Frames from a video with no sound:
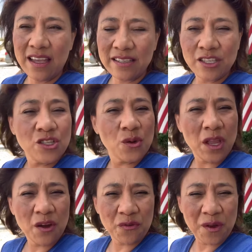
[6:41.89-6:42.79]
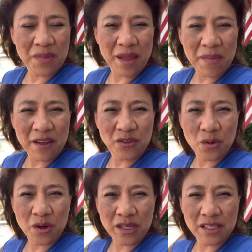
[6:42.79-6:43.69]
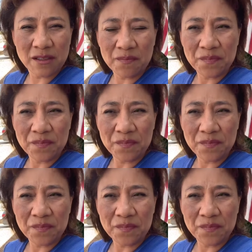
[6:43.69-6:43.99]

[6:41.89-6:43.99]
Did you hear from them afterwards?